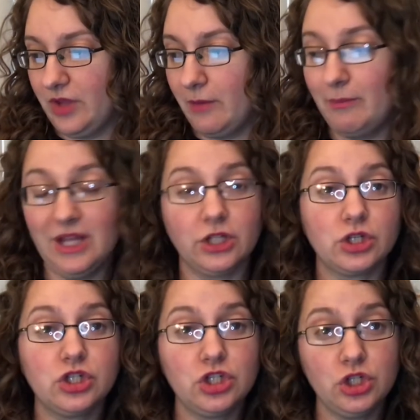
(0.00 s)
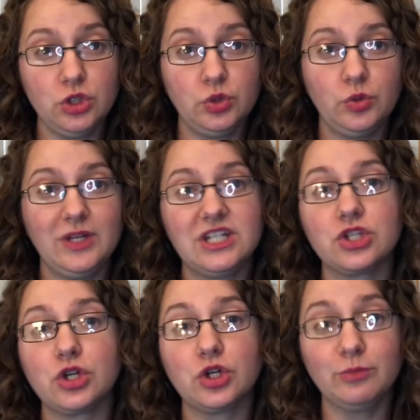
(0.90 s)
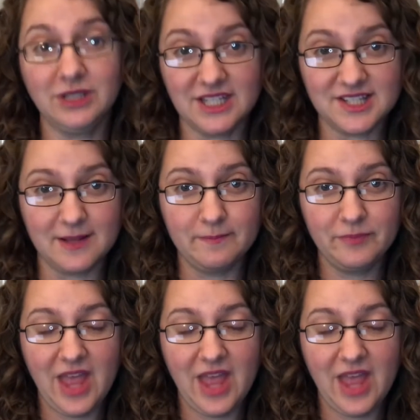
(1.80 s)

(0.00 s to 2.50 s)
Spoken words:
Pillar 2 is herbalism.